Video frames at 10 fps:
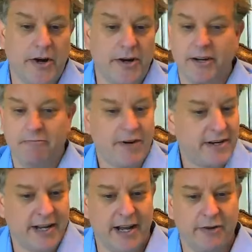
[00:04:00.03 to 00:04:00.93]
body
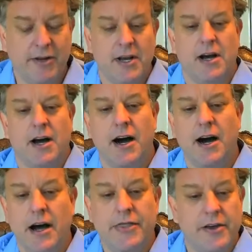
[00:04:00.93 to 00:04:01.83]
right now
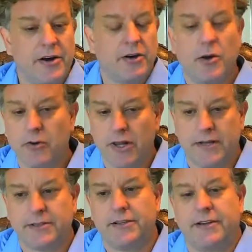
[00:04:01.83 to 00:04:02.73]
that are
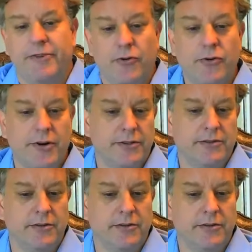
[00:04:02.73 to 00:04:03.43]
localized to different organs.